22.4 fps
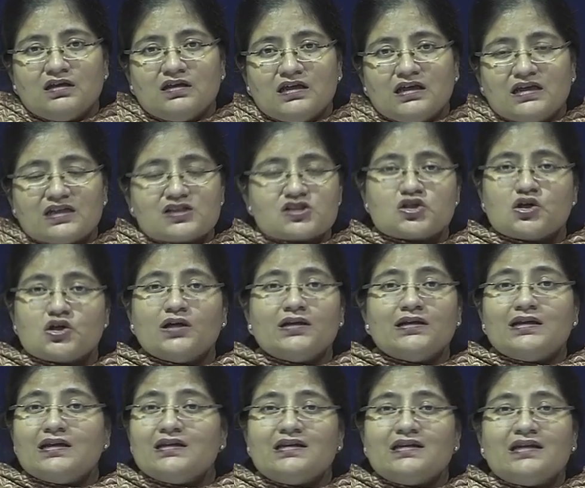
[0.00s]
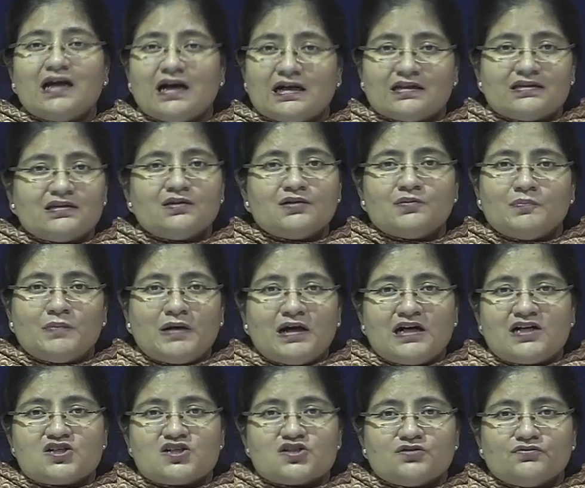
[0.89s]
It's not that the other
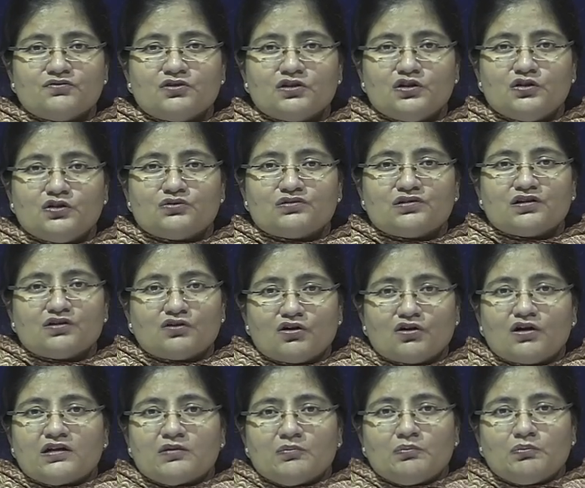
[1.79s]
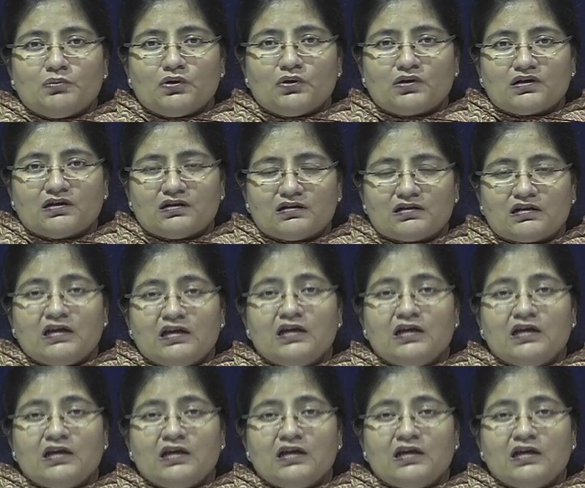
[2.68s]
parts of the news are not important,